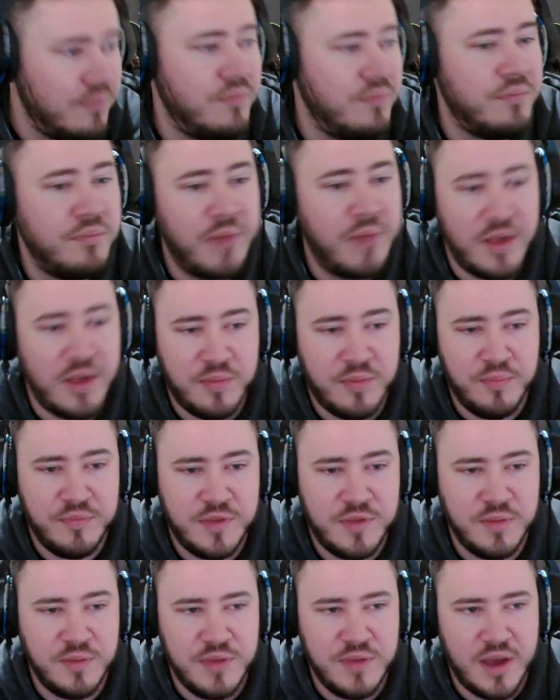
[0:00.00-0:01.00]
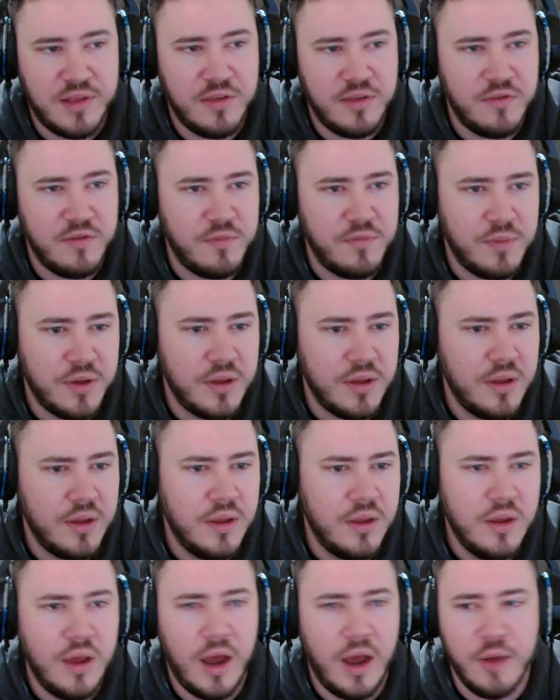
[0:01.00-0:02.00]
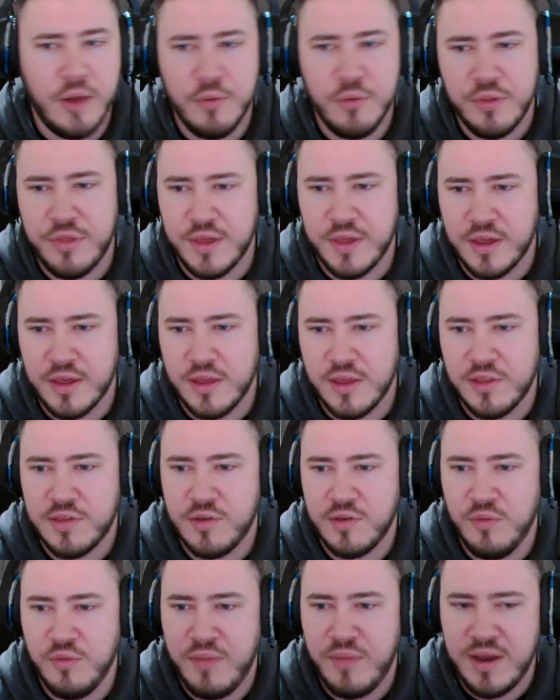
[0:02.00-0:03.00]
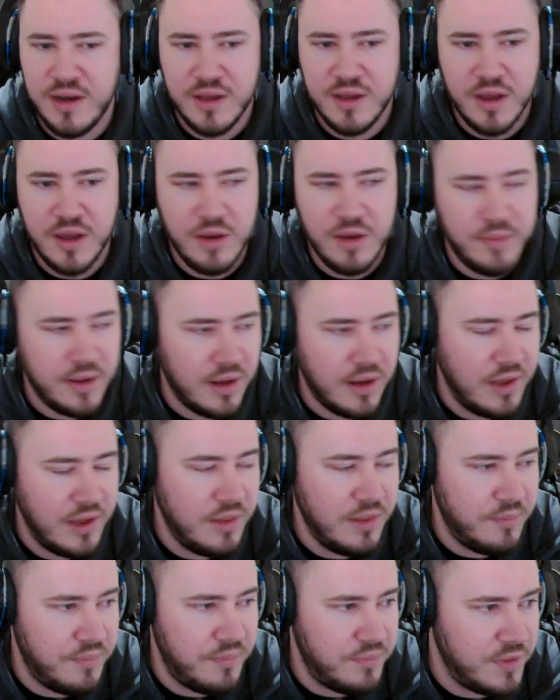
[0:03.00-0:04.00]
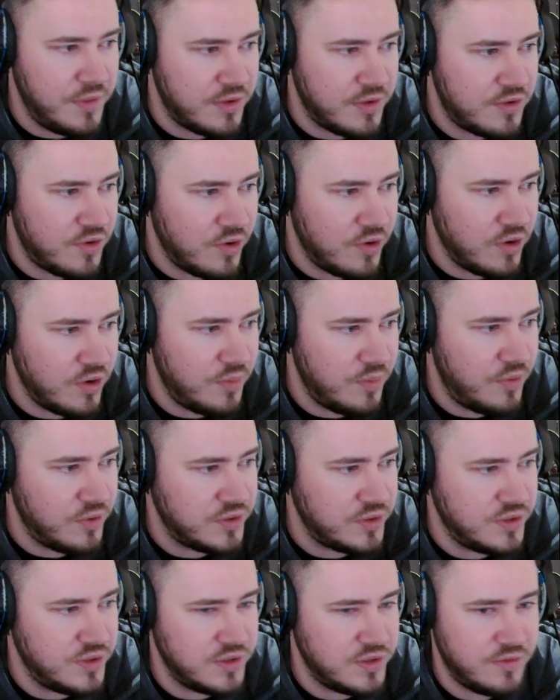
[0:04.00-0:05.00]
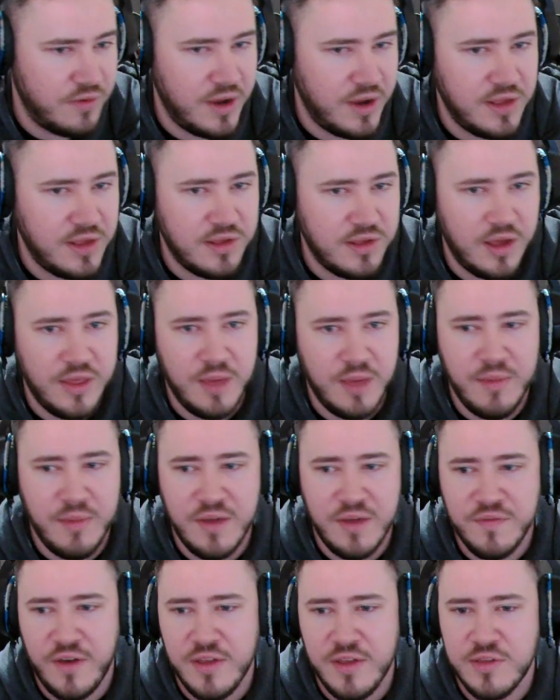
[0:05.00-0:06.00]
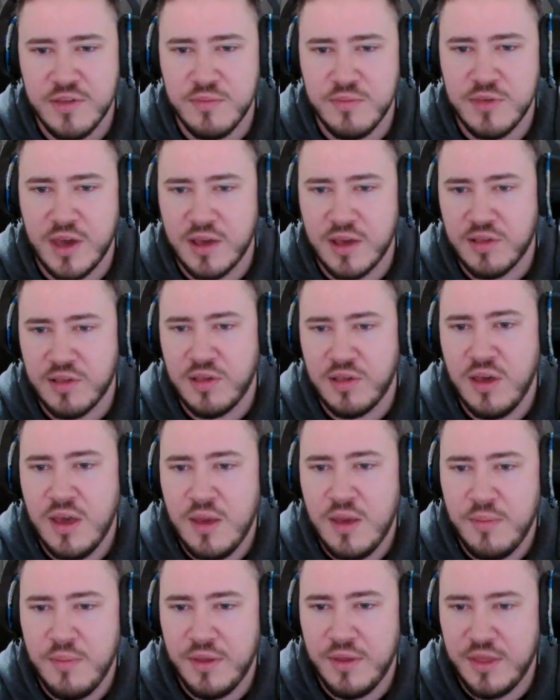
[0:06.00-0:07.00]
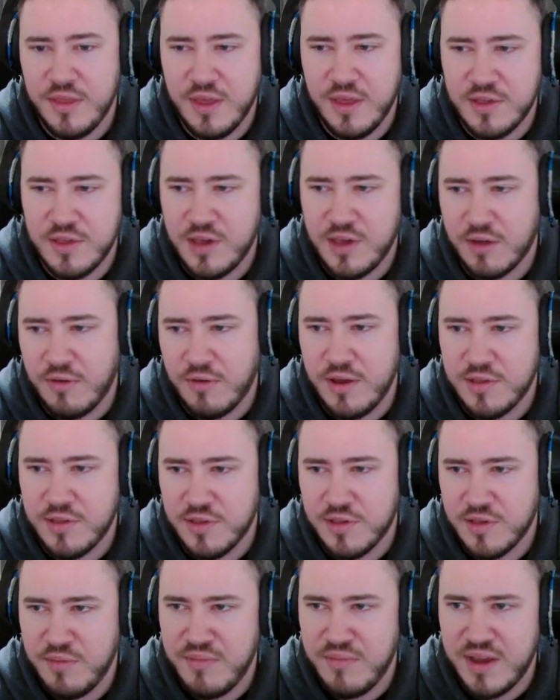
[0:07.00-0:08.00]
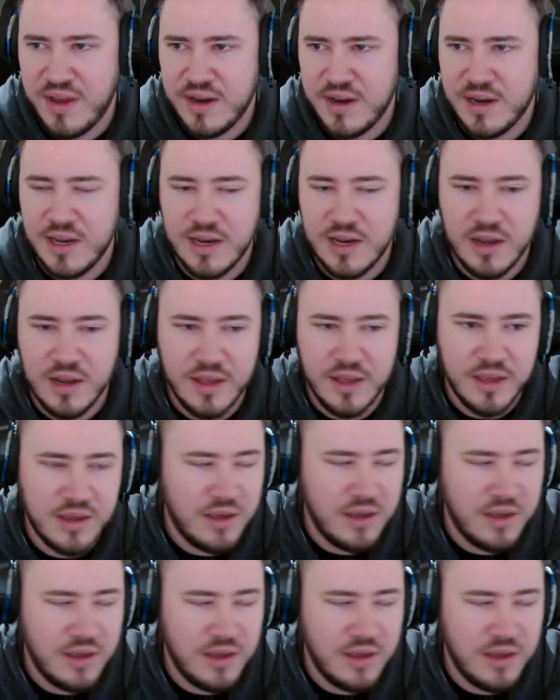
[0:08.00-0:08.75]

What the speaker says: That's subjective, but I would think it's still mainly going to be like the stronger portions of range. Like they may find some checks, but then their check raises are mainly like,